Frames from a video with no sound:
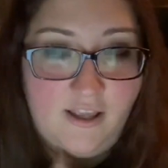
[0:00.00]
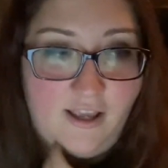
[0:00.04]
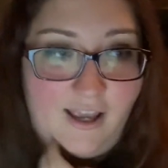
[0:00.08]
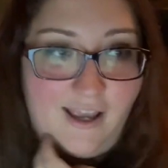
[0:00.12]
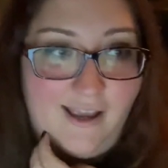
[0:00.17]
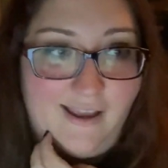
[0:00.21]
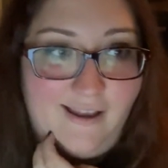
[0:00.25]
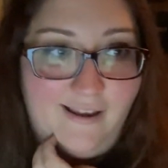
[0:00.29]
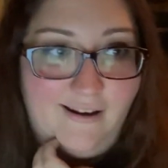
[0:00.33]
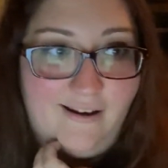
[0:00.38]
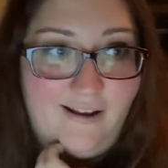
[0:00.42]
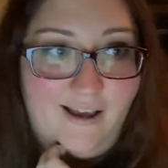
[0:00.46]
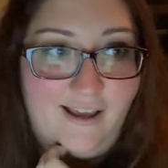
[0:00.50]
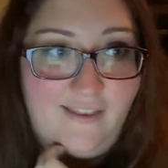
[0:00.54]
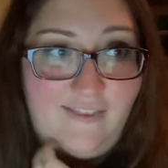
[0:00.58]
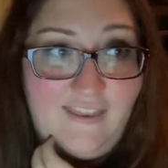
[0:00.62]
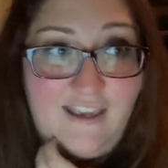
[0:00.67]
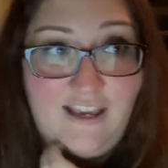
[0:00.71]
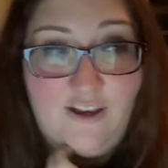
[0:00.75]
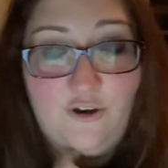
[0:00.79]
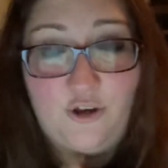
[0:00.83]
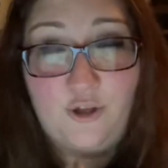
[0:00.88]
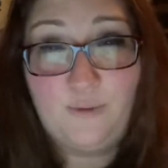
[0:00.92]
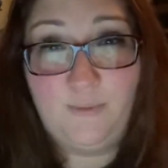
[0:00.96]
And I
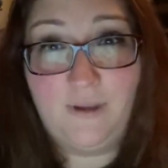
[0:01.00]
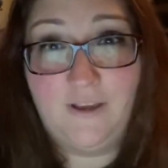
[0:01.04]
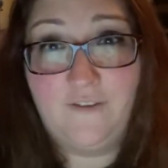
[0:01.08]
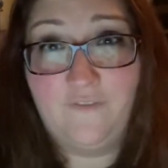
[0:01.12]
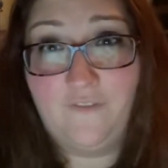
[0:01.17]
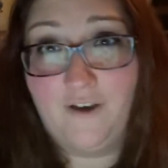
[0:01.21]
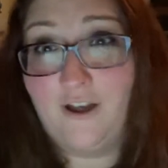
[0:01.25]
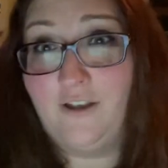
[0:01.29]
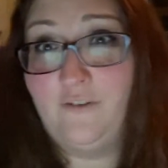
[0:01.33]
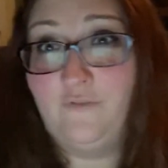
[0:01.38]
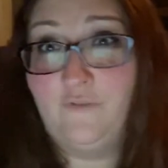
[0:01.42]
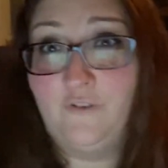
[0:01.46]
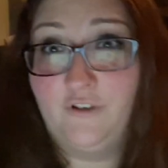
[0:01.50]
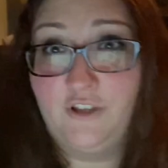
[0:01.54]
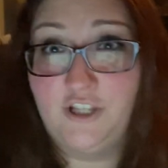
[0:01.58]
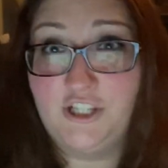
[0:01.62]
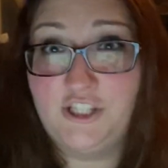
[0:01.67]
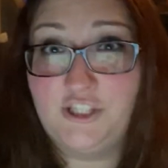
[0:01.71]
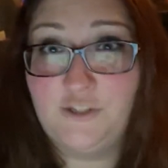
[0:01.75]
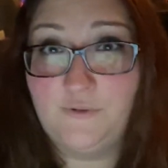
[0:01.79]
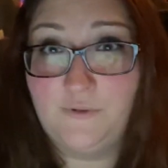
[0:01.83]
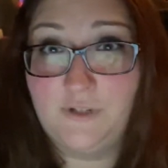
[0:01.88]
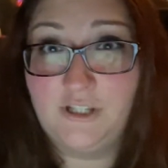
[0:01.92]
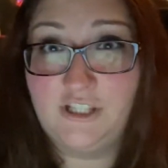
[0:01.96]
think it would be fun for the
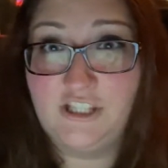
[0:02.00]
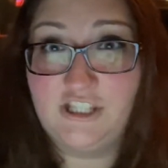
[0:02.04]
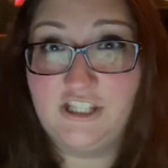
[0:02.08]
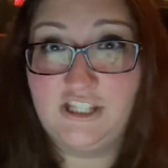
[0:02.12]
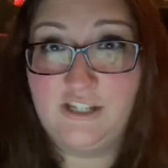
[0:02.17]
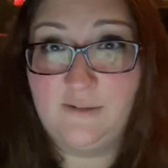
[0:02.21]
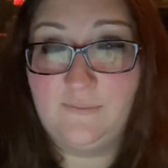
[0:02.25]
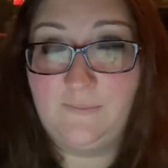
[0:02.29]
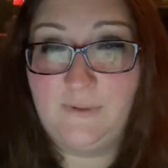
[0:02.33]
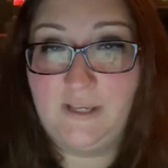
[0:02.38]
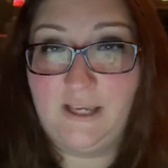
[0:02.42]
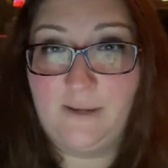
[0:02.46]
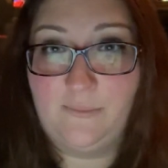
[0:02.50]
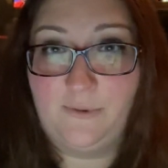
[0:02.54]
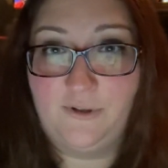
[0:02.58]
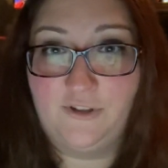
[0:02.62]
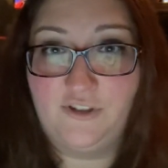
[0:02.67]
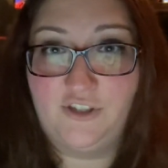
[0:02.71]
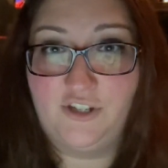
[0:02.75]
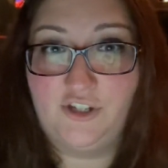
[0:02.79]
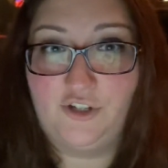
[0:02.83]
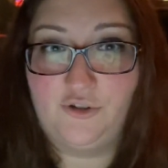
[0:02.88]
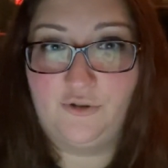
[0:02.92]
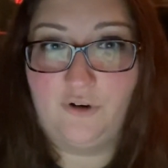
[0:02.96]
students to be able
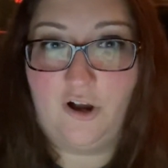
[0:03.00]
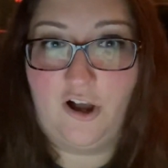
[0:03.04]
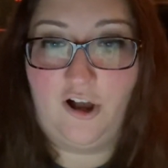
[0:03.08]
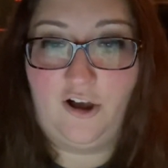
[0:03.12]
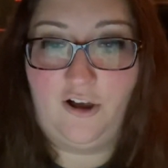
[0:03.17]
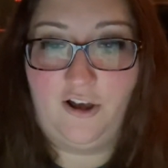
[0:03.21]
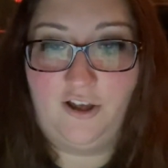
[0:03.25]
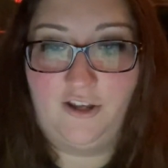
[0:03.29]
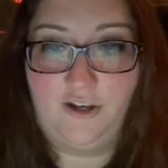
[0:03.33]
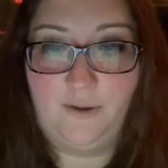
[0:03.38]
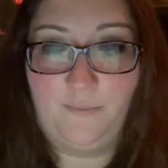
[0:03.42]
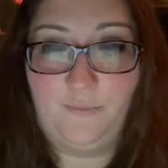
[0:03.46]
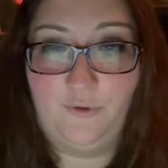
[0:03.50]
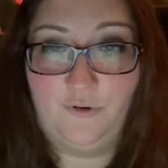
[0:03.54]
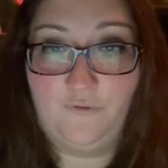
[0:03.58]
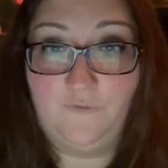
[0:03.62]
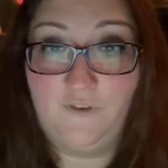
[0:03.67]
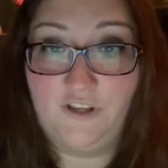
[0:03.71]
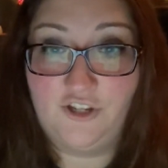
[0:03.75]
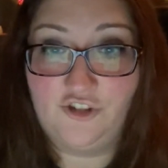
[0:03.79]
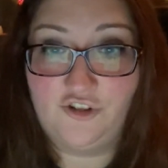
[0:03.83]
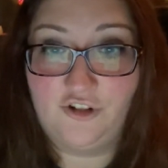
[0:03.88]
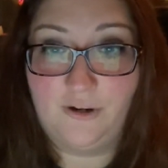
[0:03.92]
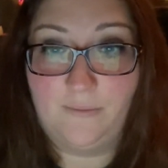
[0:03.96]
to draw on a
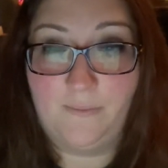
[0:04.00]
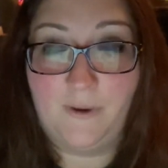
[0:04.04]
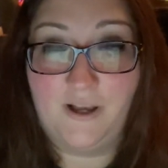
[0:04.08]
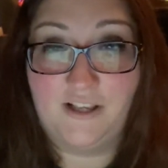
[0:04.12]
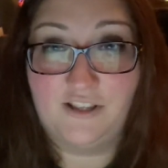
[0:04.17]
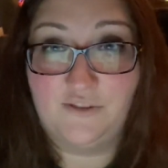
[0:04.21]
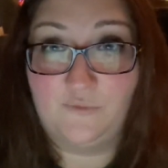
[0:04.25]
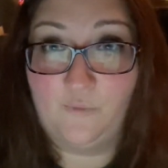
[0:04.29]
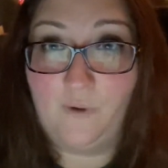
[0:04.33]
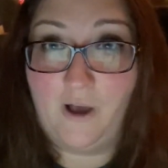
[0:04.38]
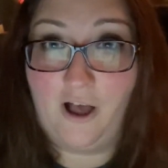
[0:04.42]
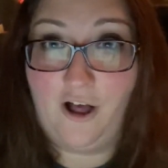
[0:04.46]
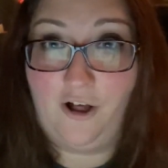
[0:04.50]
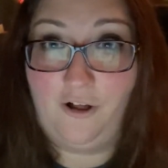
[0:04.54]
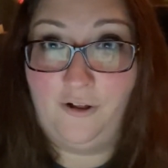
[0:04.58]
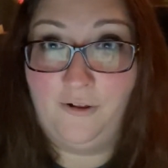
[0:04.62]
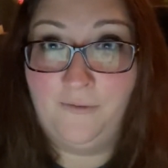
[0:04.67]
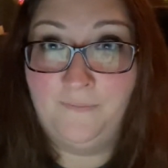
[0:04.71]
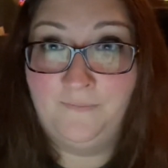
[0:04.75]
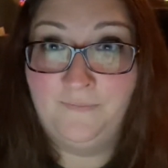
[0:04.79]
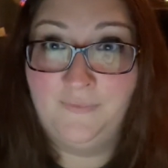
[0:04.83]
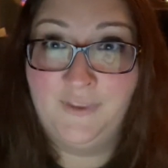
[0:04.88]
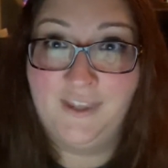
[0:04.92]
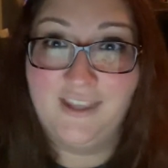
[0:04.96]
movie strip as well.
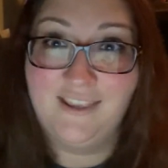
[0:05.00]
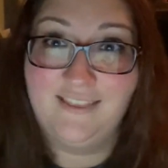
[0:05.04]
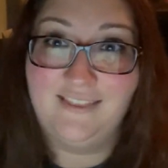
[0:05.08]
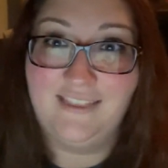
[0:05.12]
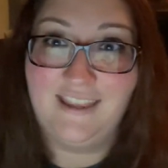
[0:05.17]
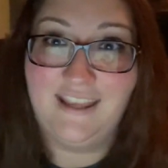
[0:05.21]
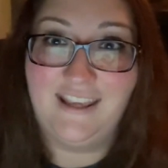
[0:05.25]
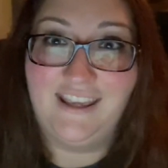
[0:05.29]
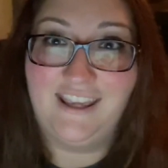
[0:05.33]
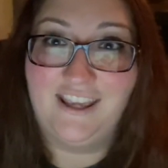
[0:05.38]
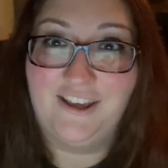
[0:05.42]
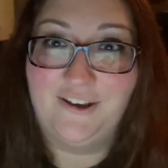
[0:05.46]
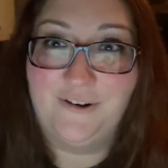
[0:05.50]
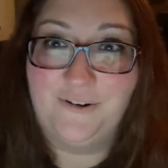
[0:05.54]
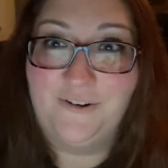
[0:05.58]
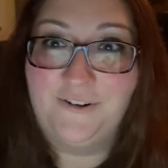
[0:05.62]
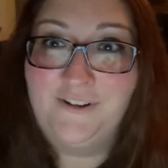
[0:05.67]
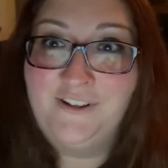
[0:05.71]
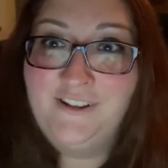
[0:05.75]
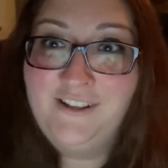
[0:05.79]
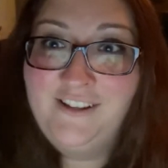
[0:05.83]
Thank you.